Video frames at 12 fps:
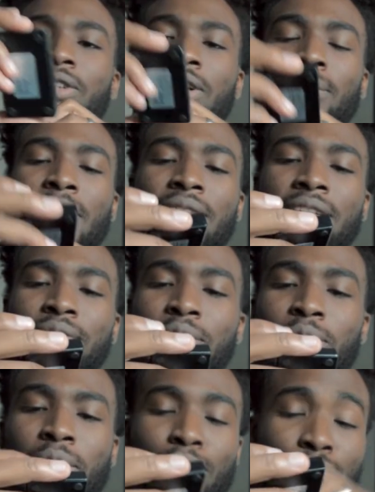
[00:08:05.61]
talk about this real
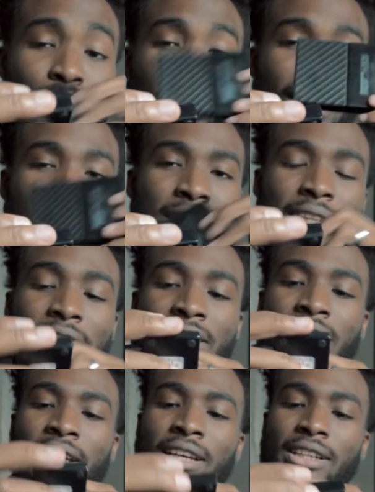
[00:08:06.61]
quick before I get to this.
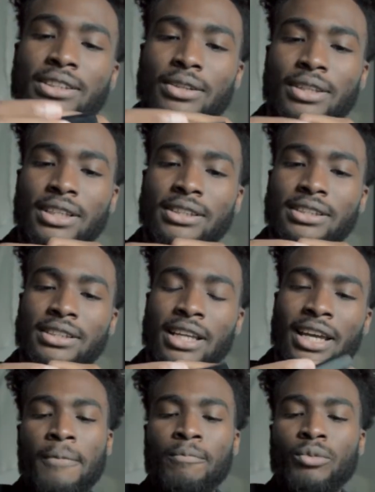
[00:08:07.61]
So this is
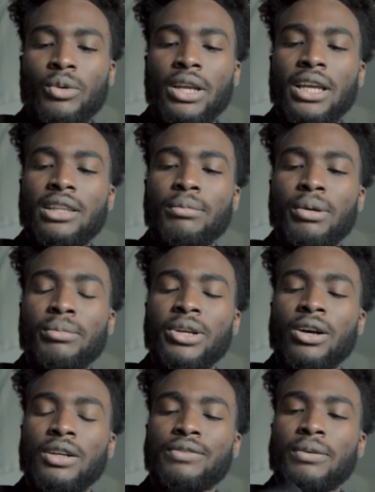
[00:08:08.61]
like when I get the memory
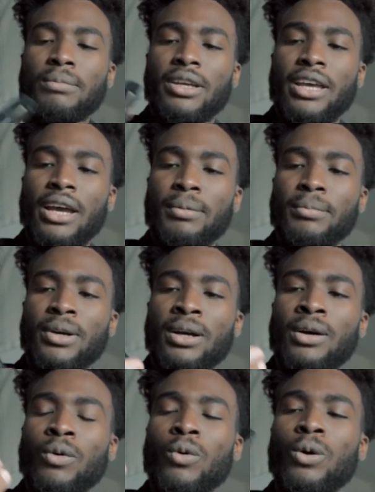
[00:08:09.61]
card from the
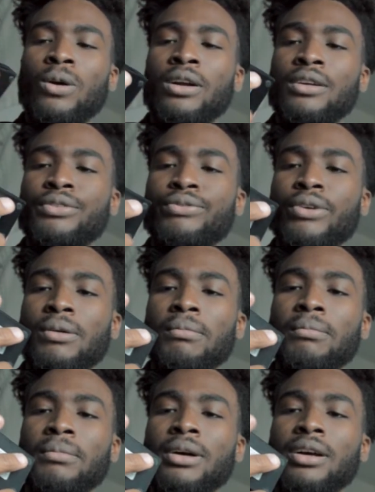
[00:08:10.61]
camera or
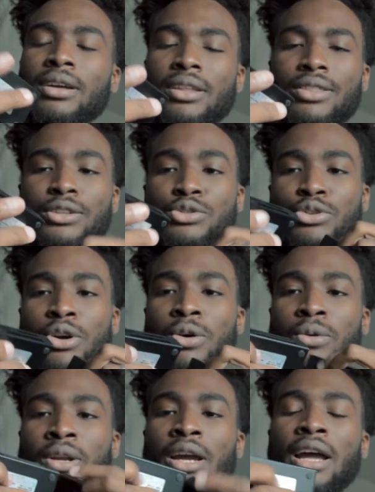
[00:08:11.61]
from the
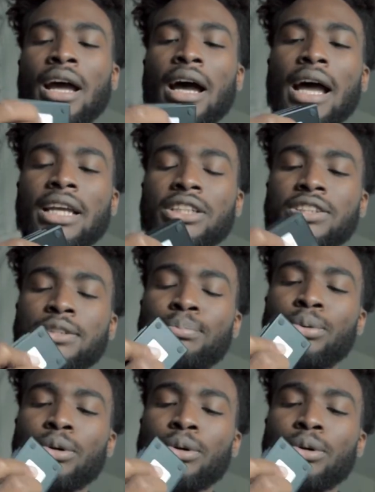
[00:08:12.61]
drone, I can just